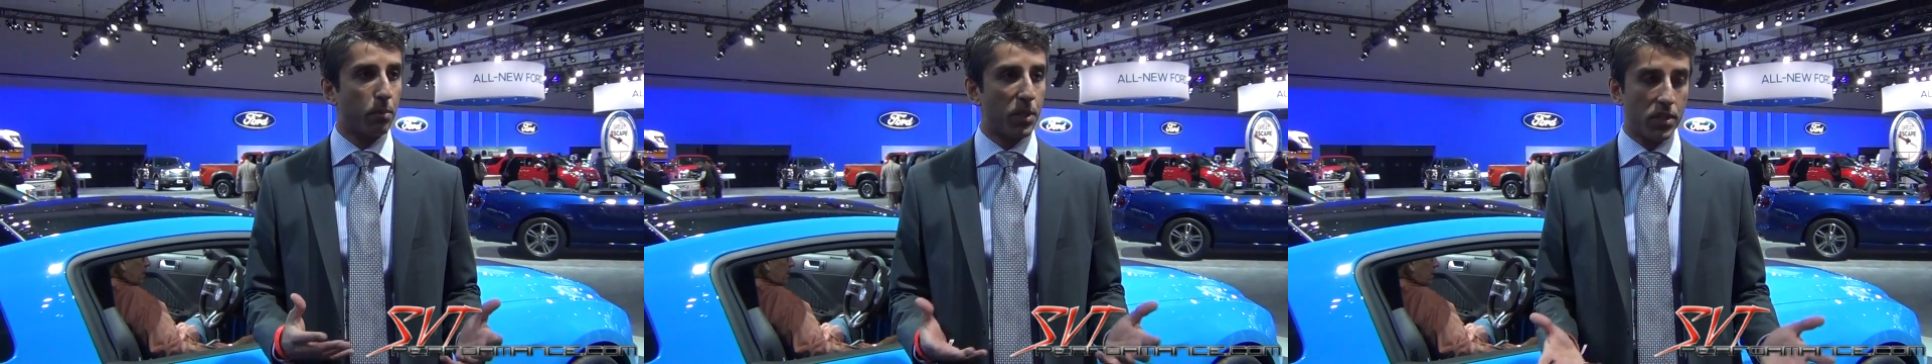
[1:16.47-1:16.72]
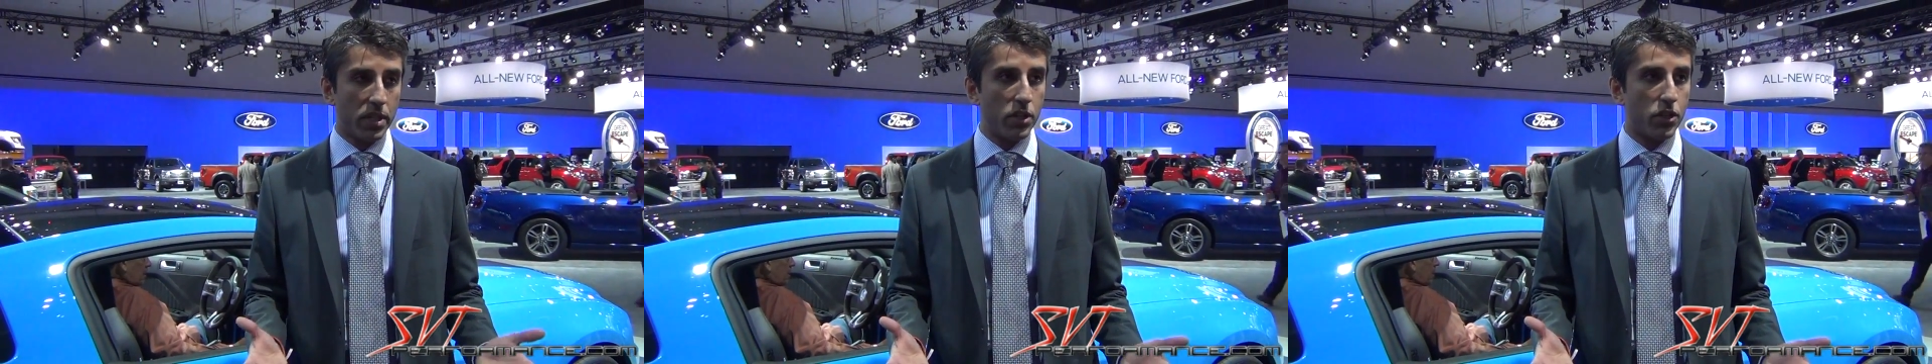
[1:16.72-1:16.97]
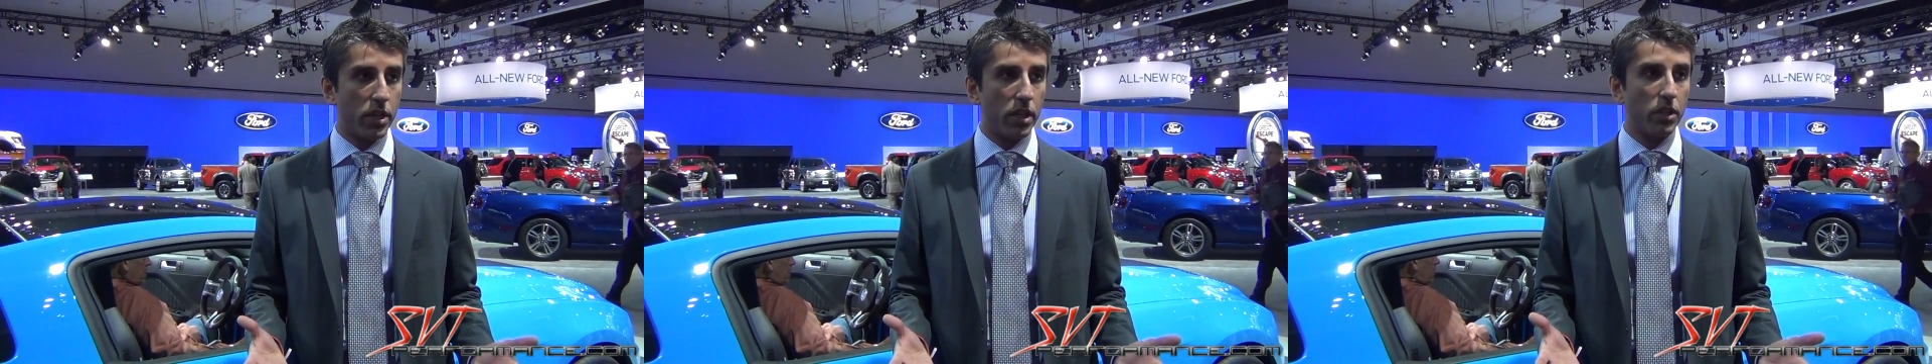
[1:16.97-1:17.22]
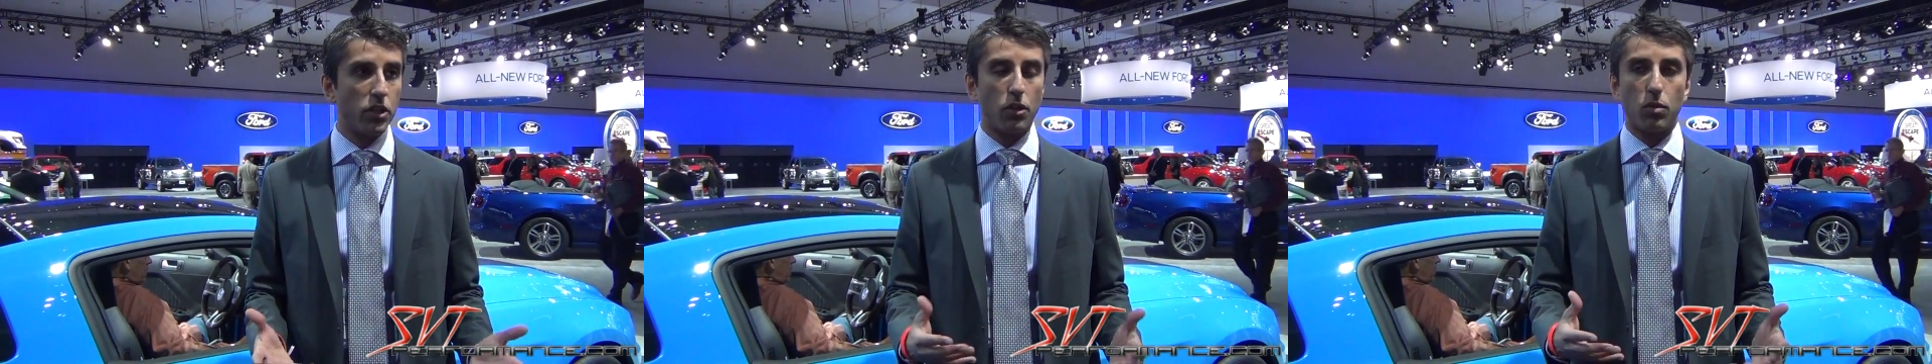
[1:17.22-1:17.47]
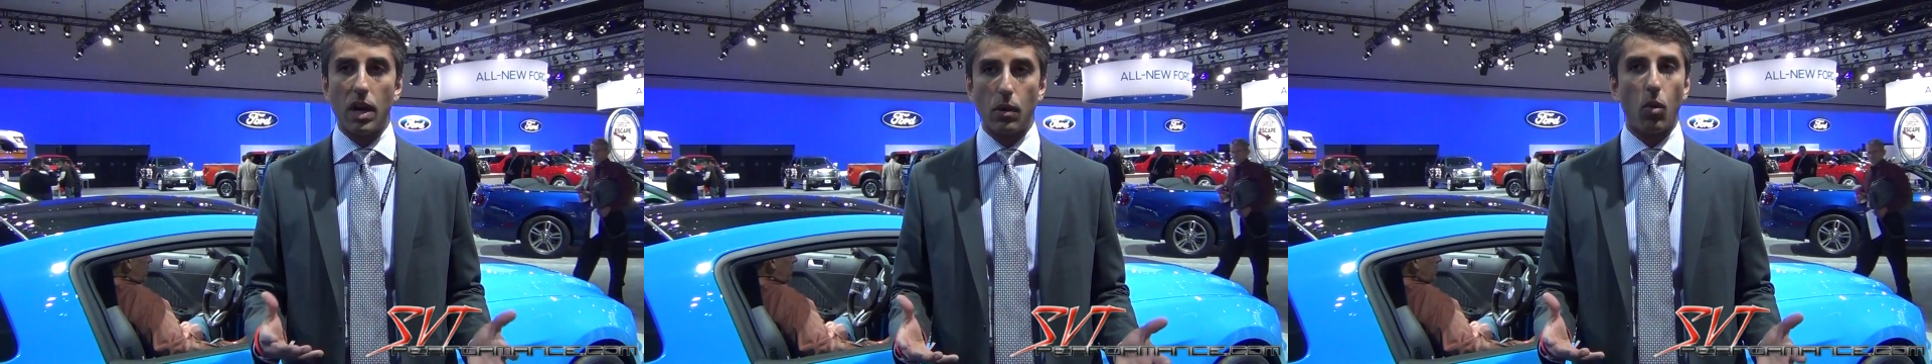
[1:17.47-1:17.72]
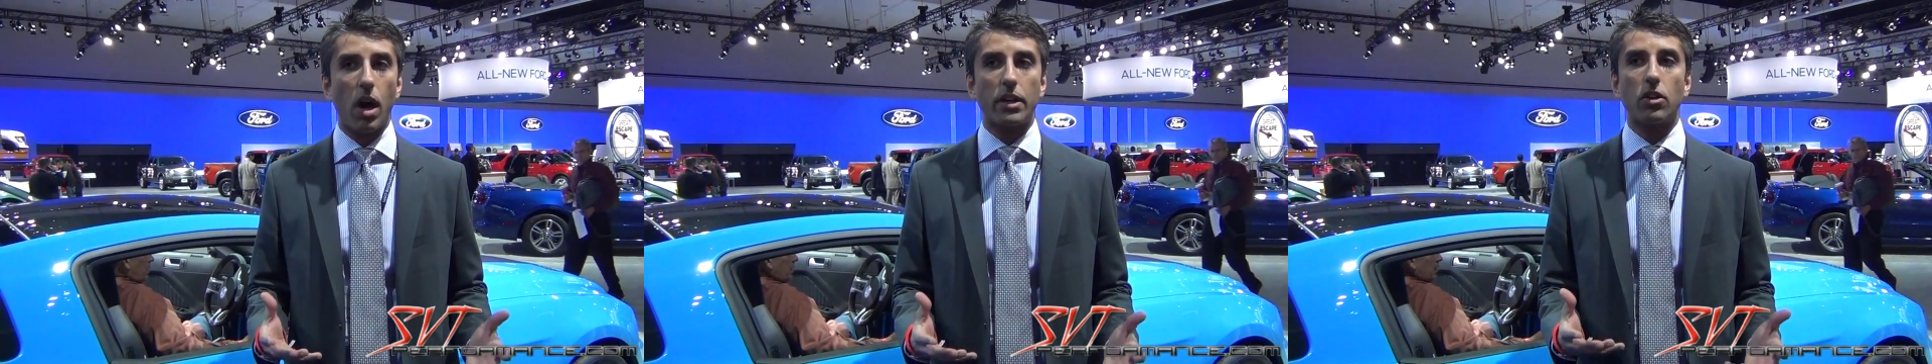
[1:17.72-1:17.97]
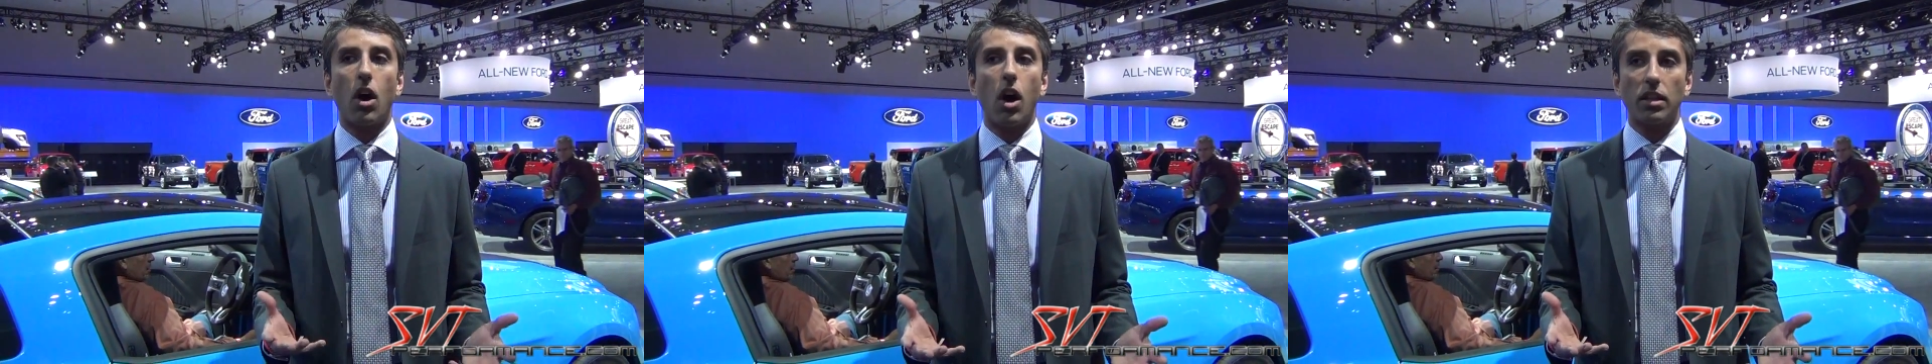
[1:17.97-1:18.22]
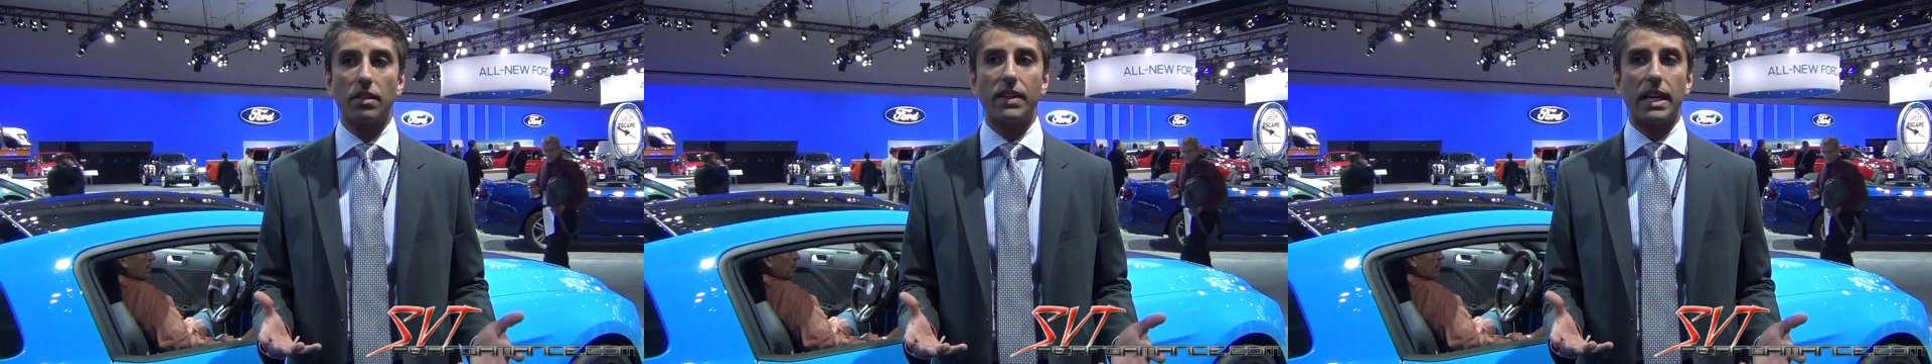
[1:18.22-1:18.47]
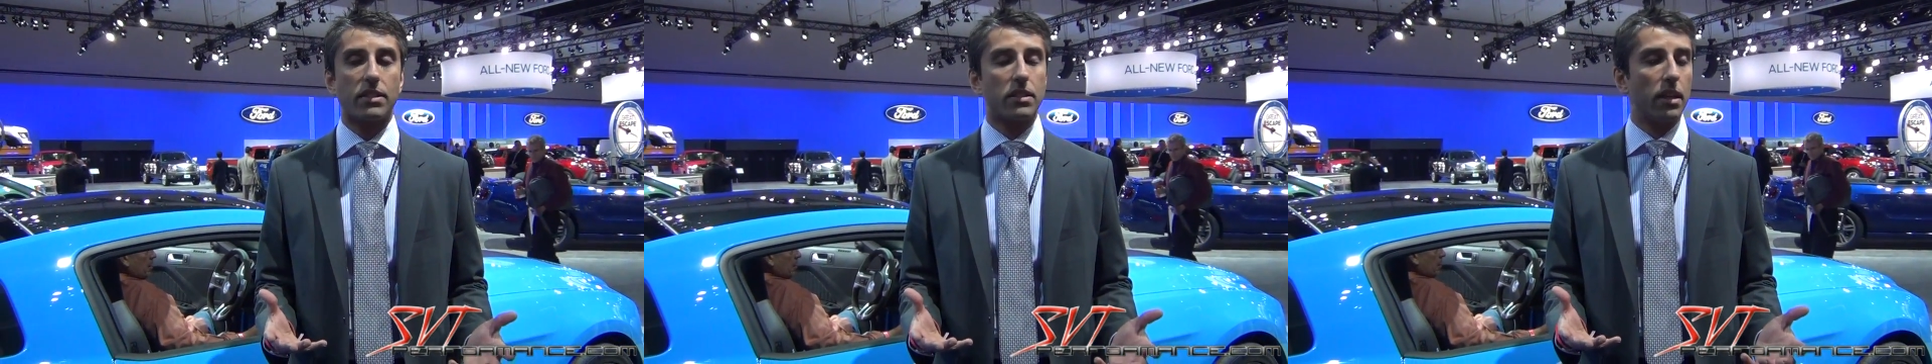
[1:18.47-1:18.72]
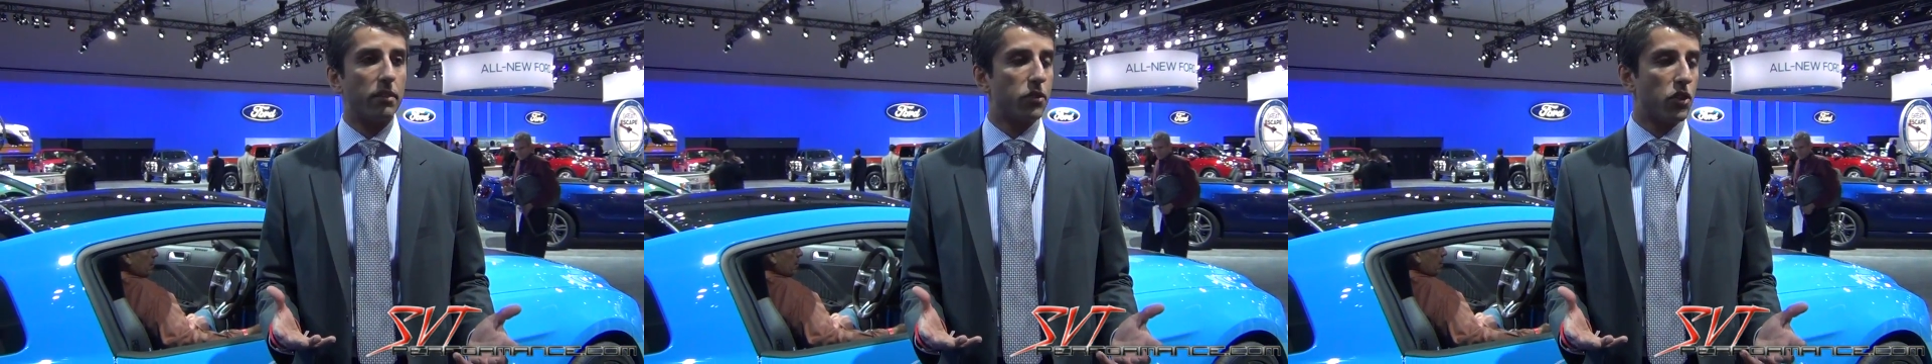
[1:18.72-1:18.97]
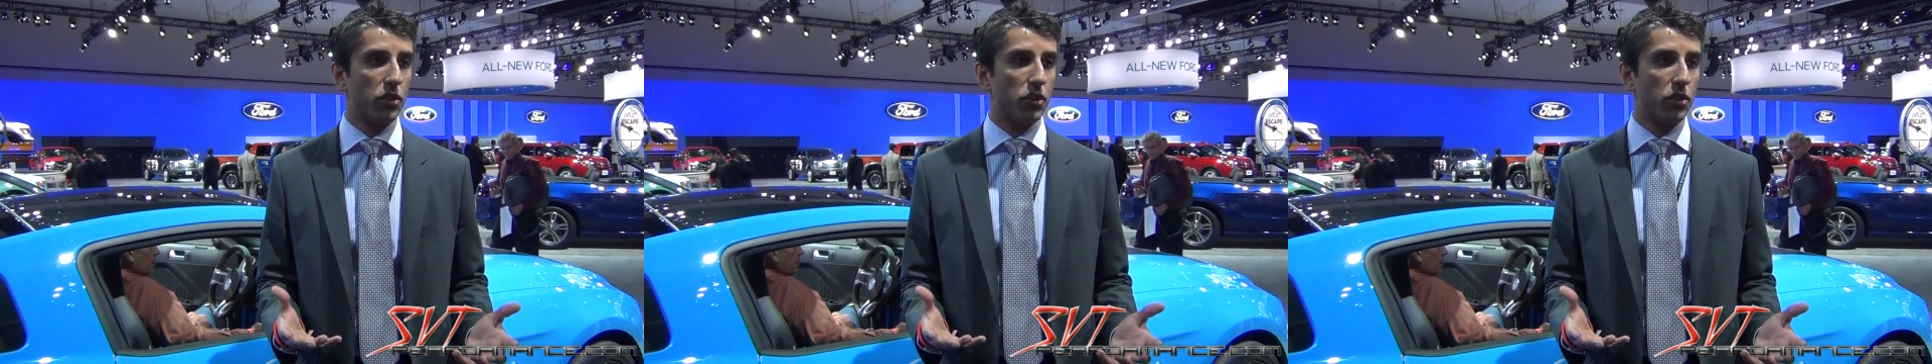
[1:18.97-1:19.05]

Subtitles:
precision, your rut winder, all of that stuff